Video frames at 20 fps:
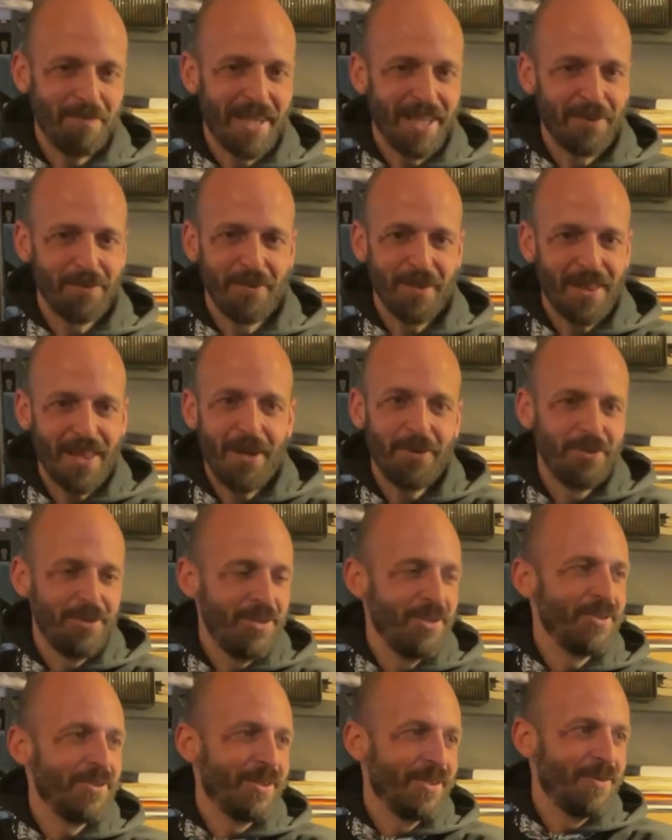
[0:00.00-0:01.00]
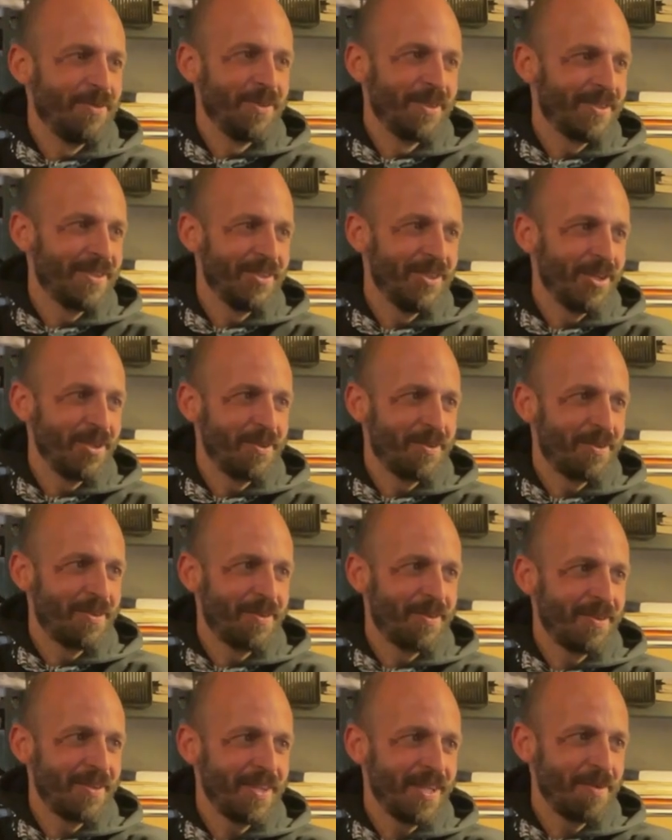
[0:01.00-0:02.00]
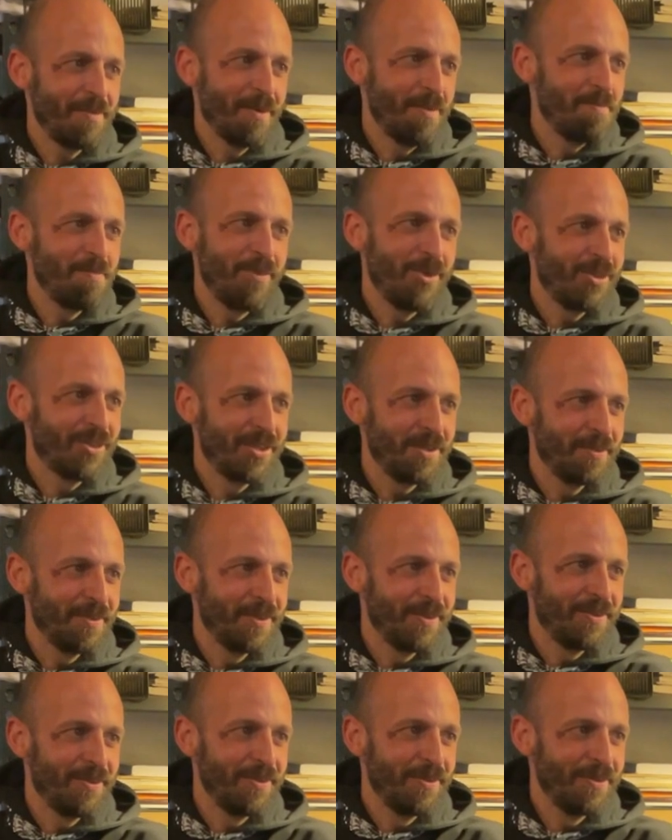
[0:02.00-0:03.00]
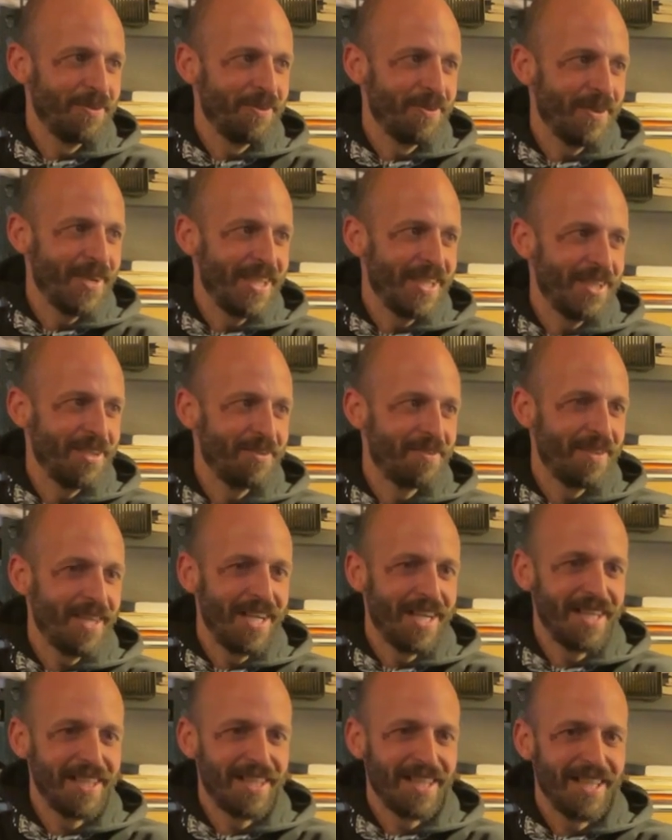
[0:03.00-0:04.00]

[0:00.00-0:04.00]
Like without you, it was not even possible to do any of that.